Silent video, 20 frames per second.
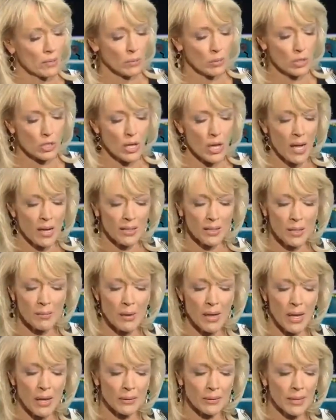We're talking
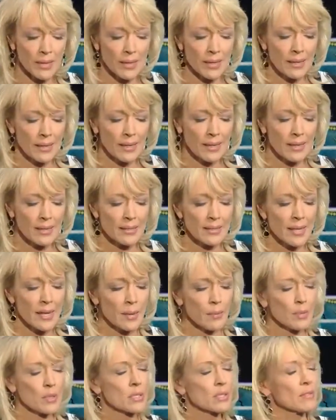about
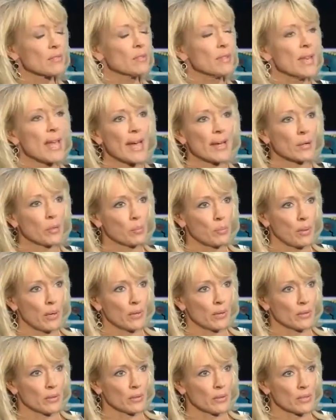examples of
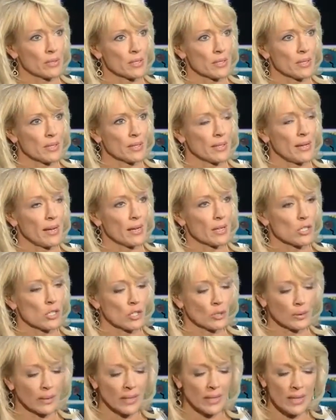nanoparticles that can
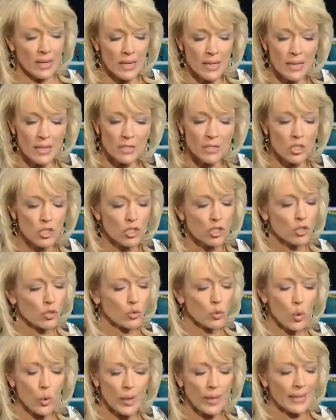actually
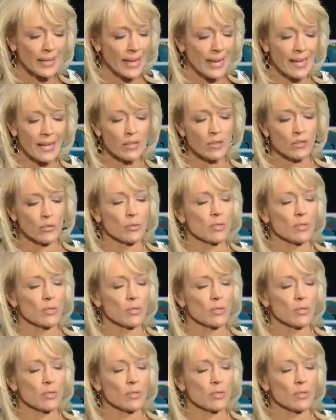destroy cancer